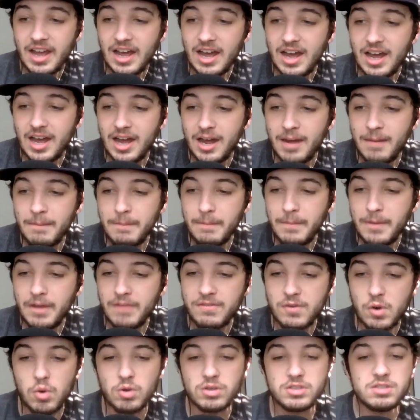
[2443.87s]
Um,
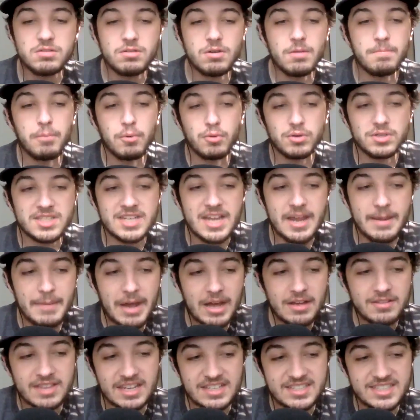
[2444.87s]
of course, the reports came
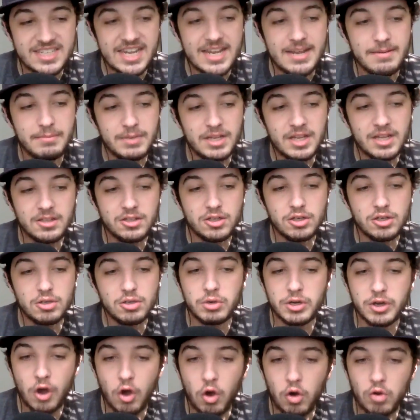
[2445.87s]
out that Dame Lillard
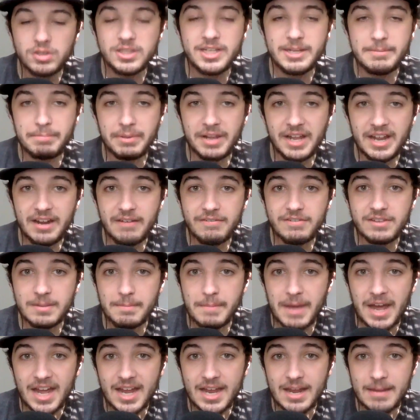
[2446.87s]
would only play for
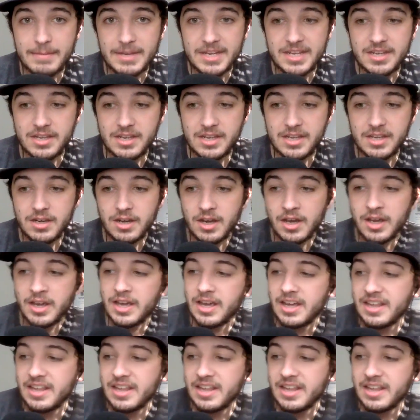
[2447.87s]
the Miami Heat